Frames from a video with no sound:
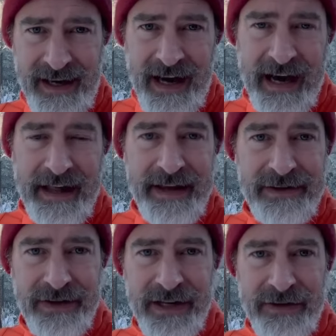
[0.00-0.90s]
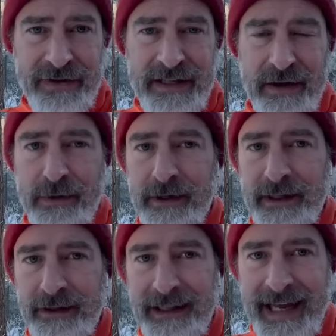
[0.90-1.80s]
Uh, these are countries that were a
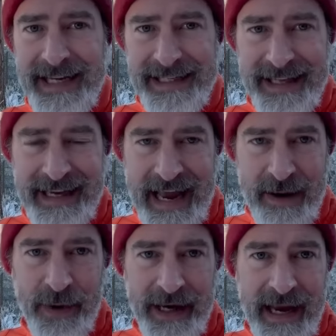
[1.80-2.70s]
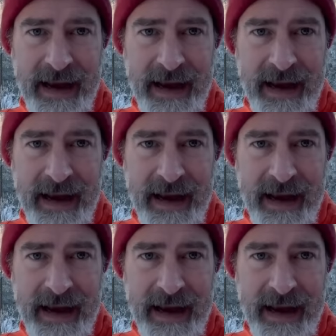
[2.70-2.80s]
little late to the game when it